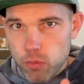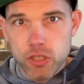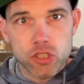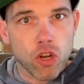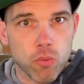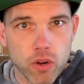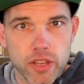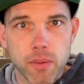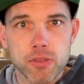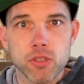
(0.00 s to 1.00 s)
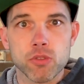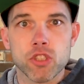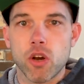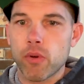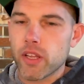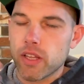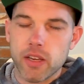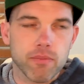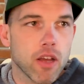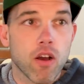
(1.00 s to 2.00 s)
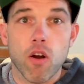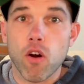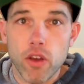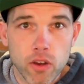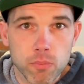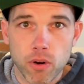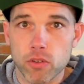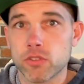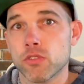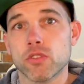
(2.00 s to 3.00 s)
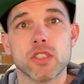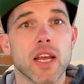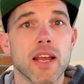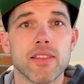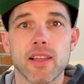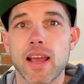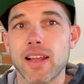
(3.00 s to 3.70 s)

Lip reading: we saw where the episode was going, and then all hell broke loose. And